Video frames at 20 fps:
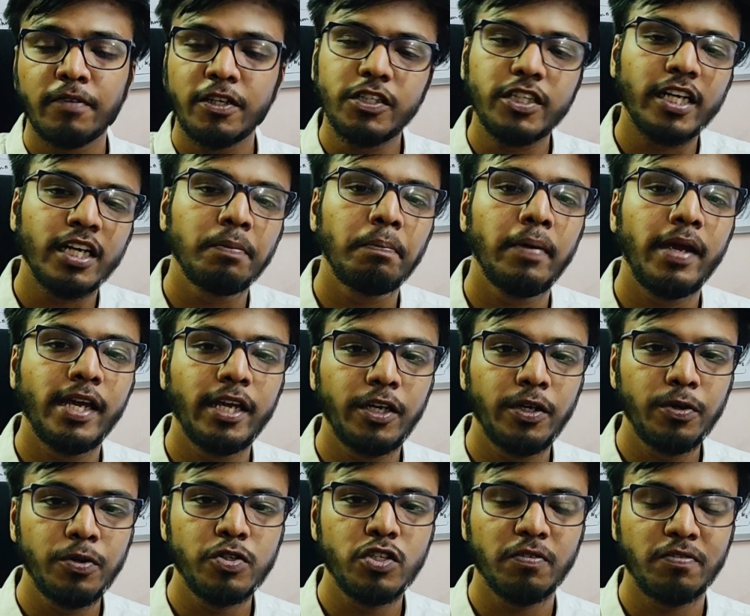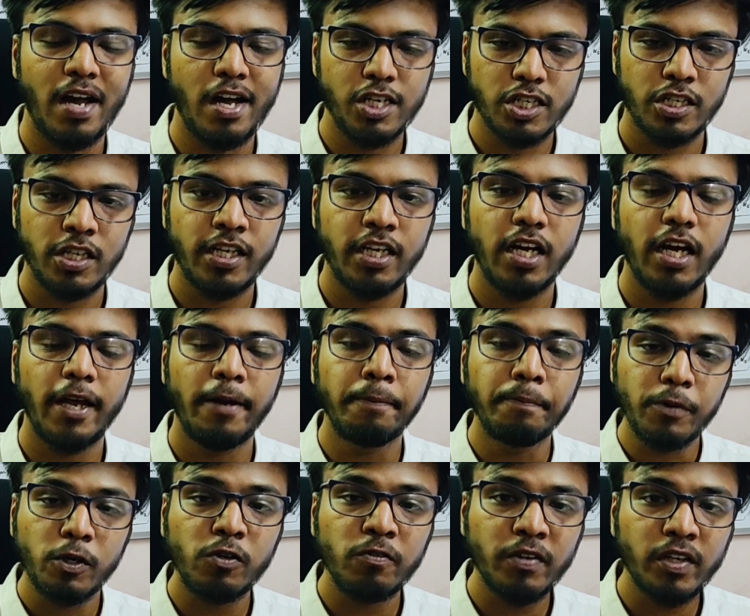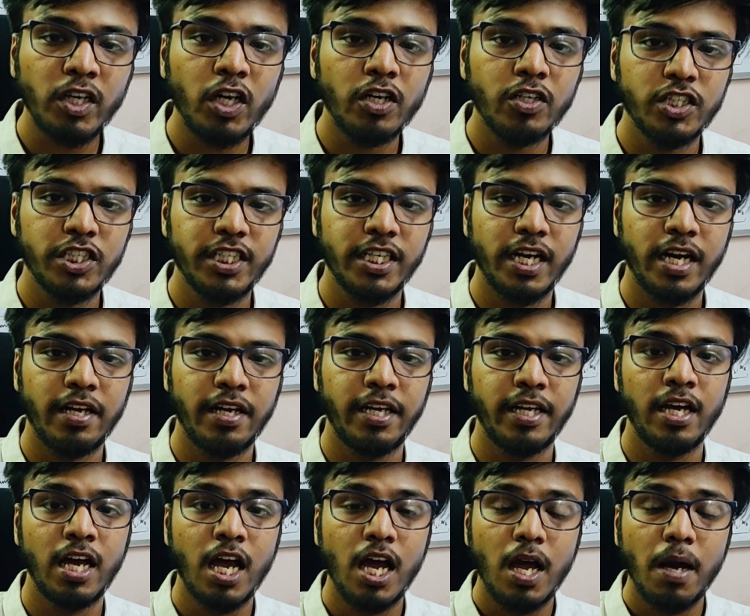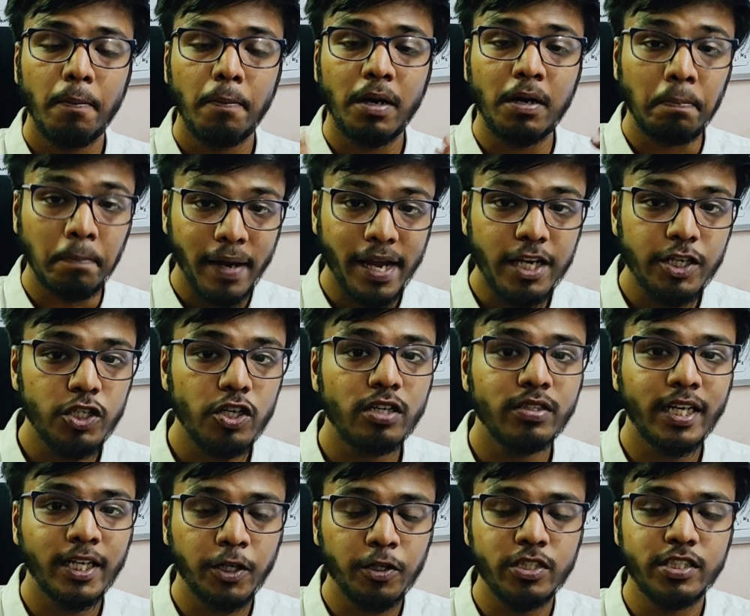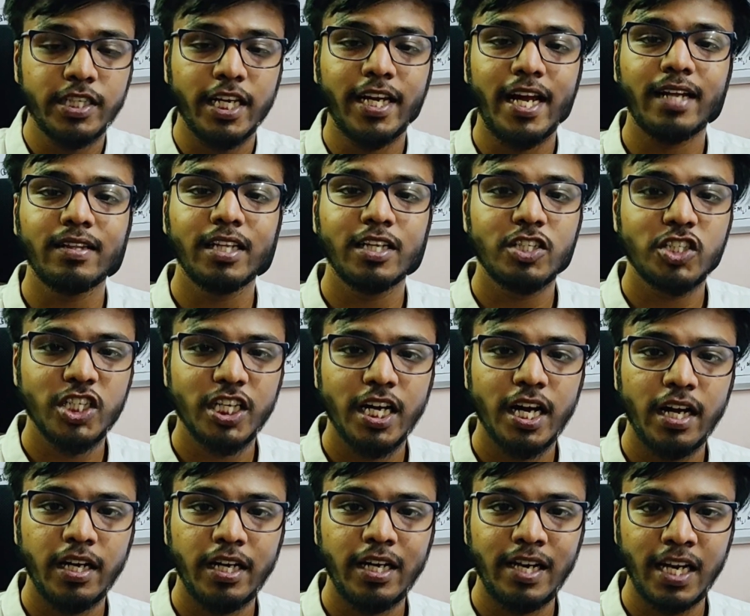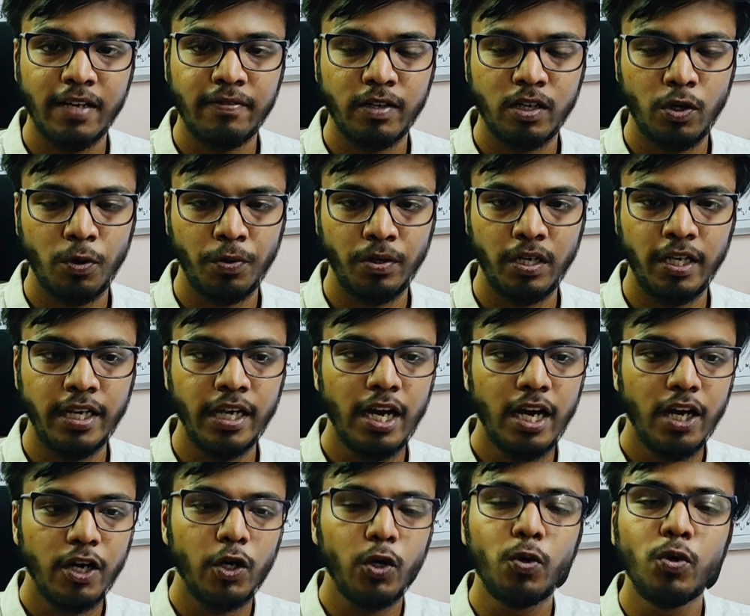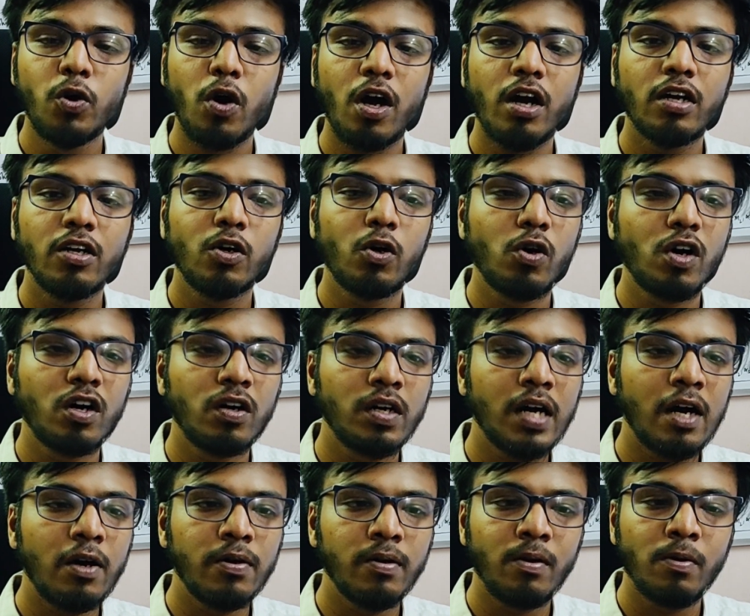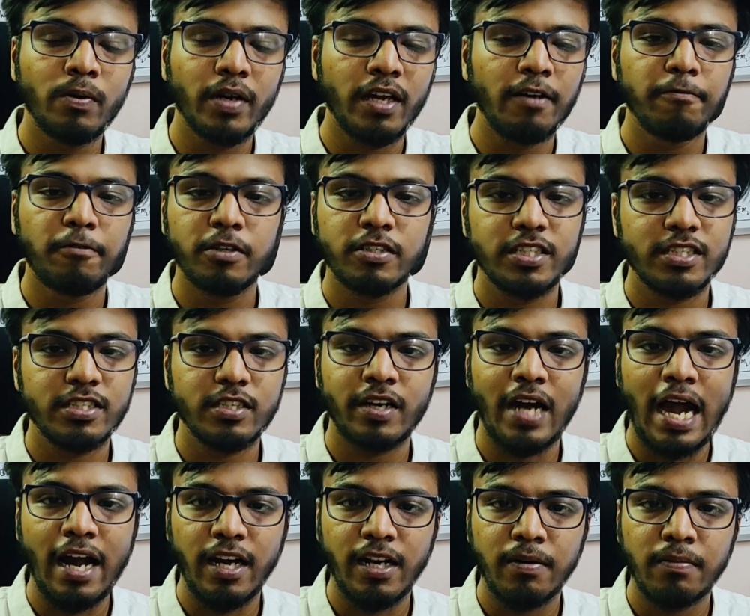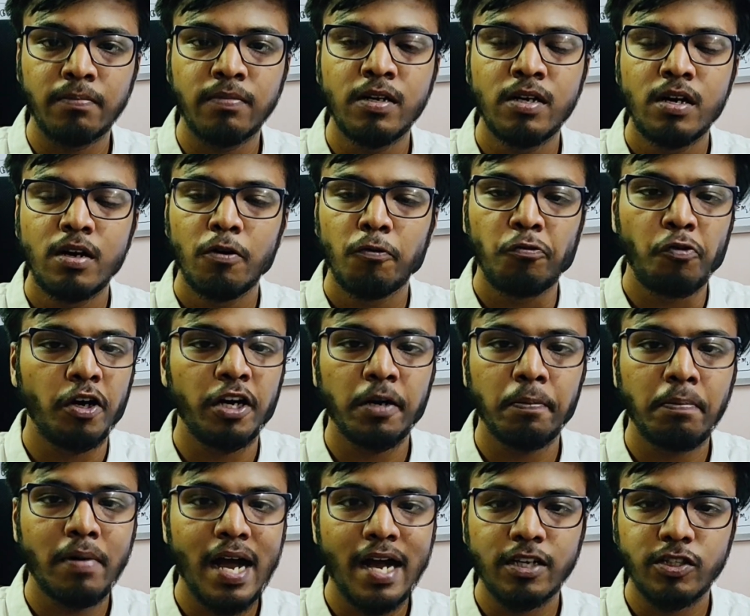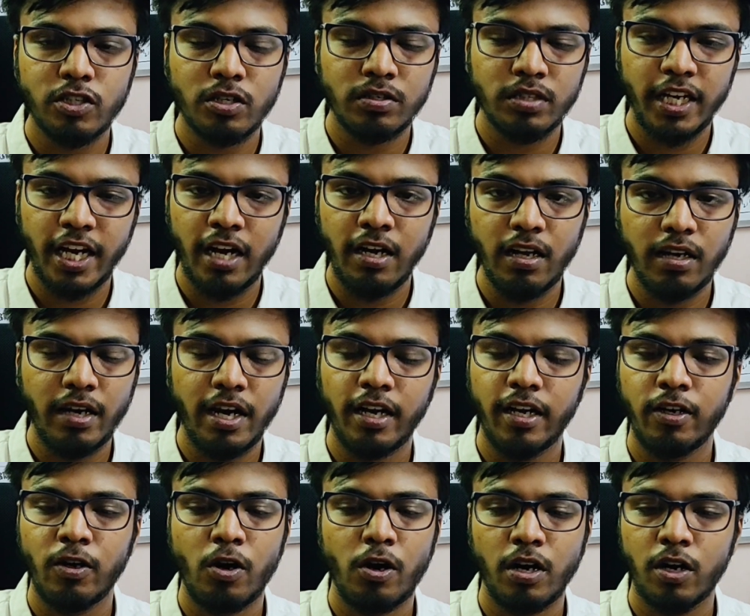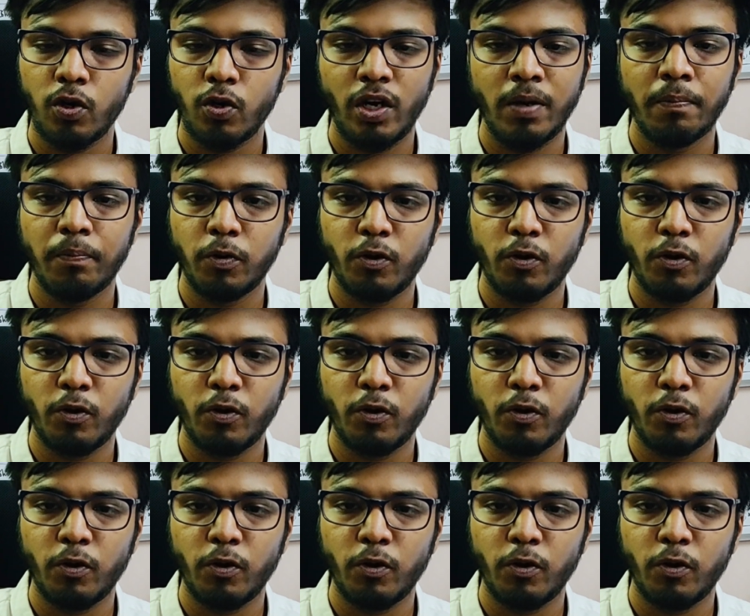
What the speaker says: which you can make use of actually improving your GRE. But make sure that you stick at the GRE level only. Do not go around looking for just random word banks on the internet in order to